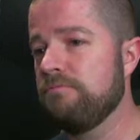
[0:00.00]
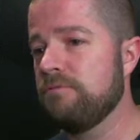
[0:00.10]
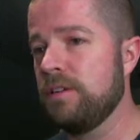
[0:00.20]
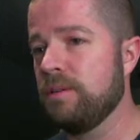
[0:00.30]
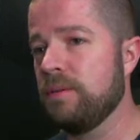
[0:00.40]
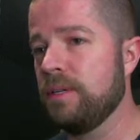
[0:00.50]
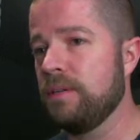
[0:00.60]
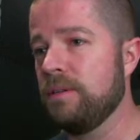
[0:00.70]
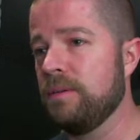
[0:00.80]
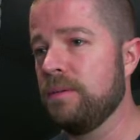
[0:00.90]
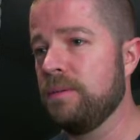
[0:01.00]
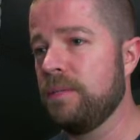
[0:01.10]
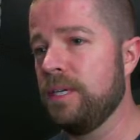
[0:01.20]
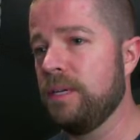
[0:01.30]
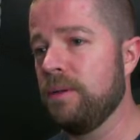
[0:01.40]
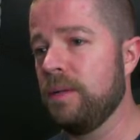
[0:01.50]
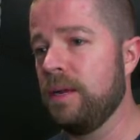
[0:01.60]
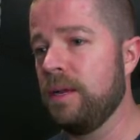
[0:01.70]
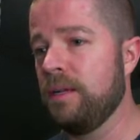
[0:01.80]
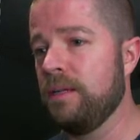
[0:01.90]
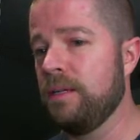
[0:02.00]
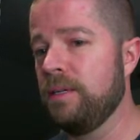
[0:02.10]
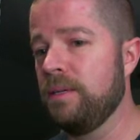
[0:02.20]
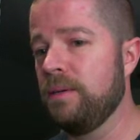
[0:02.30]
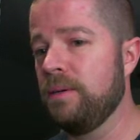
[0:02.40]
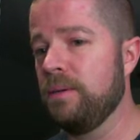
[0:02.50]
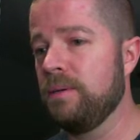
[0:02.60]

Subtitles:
I don't think so. Take out that Acolyte? No.